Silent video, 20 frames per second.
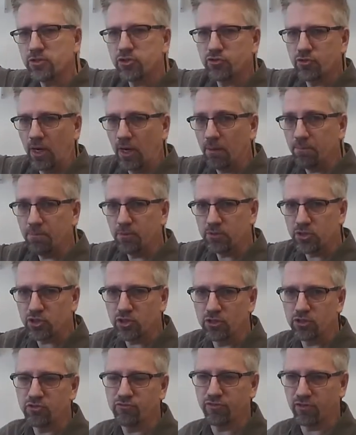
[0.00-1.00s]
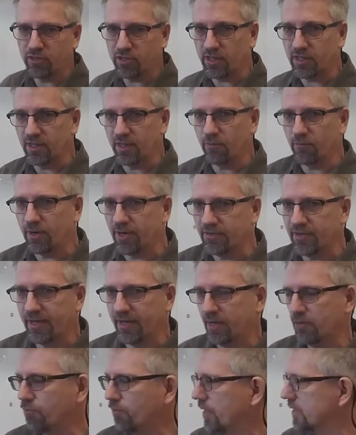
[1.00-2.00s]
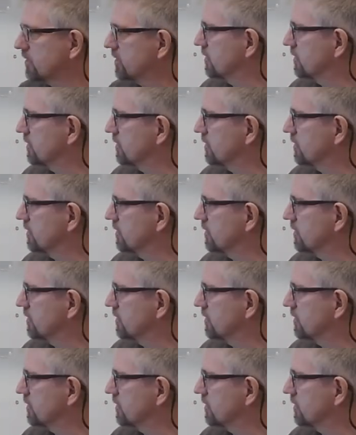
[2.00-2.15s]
strap which goes vertically around the headrest